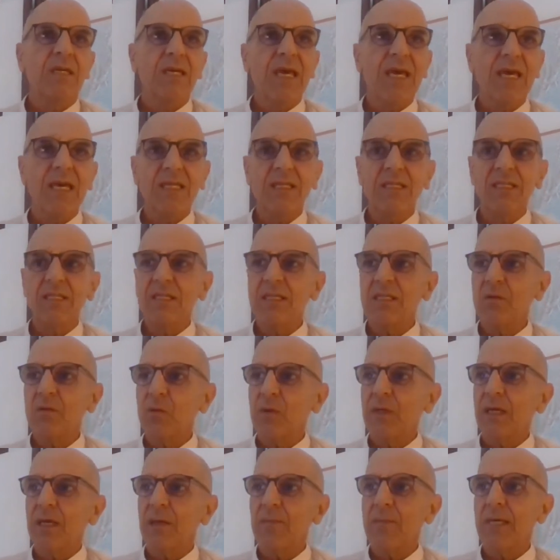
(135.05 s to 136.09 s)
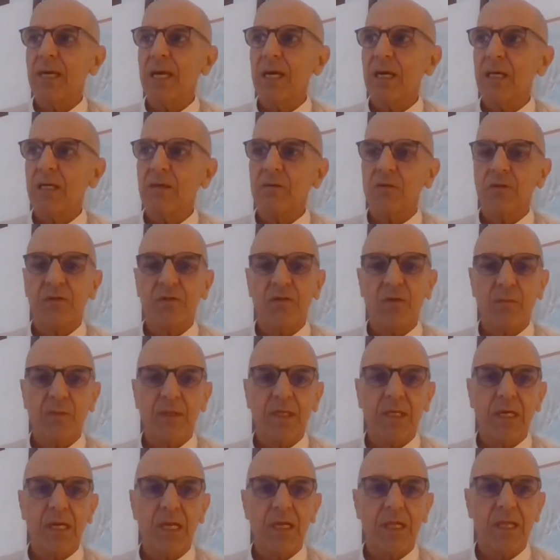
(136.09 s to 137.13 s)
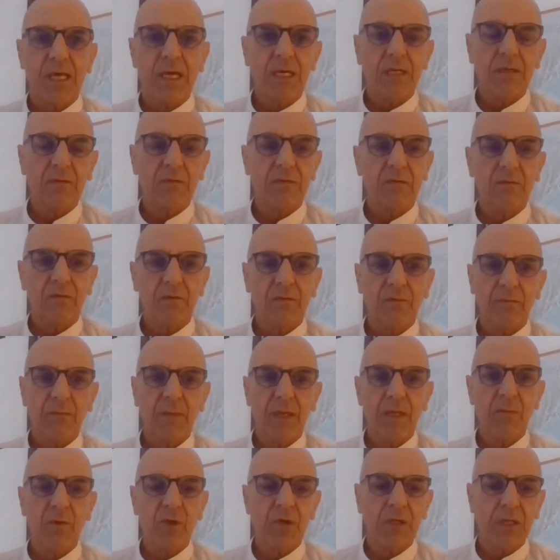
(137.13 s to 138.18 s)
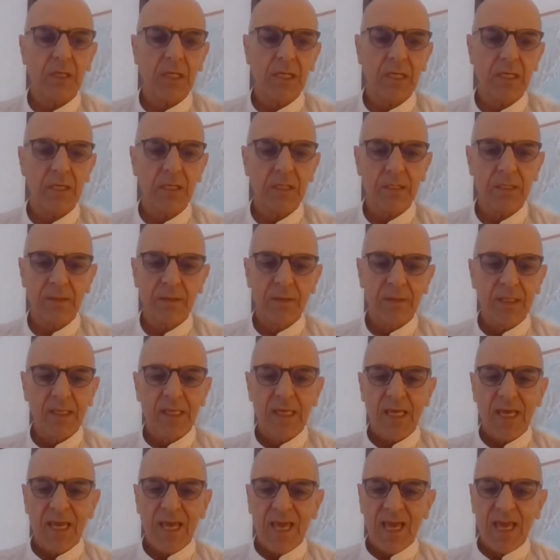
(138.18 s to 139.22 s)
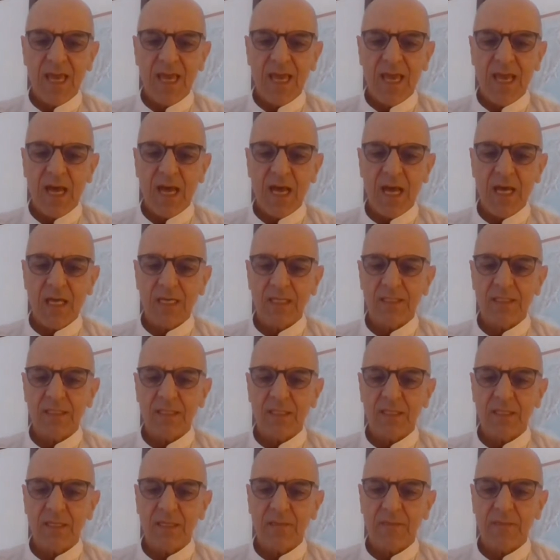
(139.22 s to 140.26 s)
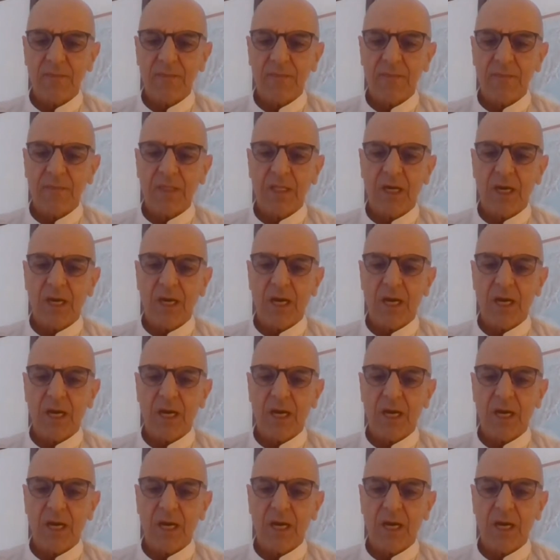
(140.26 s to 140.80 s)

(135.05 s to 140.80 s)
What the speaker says: 18 when I began, or something like that, maybe earlier. And